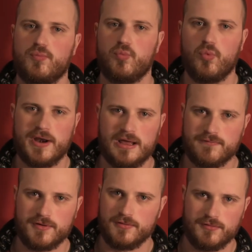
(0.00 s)

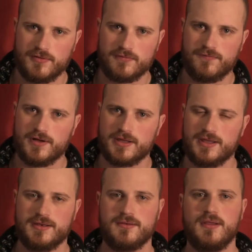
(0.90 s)
whatever, their
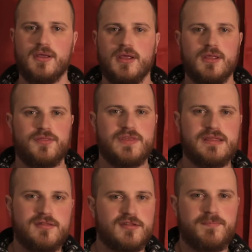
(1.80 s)
fucking
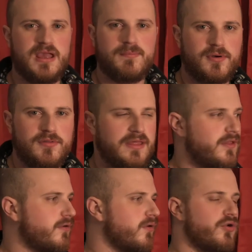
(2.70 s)
thesis paper that
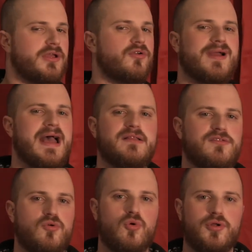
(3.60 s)
they wrote in grad
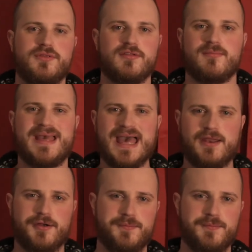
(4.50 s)
school. It doesn't matter.